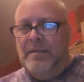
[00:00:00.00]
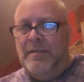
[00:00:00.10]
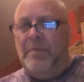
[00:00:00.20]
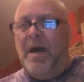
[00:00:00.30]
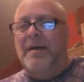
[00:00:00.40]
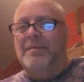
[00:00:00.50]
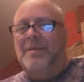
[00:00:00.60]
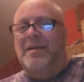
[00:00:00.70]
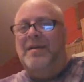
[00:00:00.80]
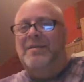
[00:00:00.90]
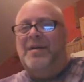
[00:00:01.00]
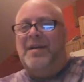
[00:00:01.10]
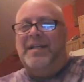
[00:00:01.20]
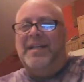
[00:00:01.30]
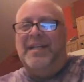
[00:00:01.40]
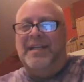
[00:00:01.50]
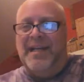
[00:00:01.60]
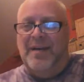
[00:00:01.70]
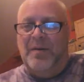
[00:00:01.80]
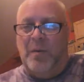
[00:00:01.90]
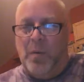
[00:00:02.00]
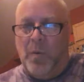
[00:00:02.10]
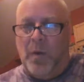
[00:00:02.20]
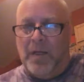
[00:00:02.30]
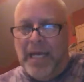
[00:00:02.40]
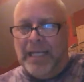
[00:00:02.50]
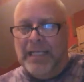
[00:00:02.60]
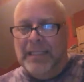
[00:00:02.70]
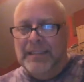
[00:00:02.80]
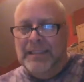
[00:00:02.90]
I get it now. Oh, I got it.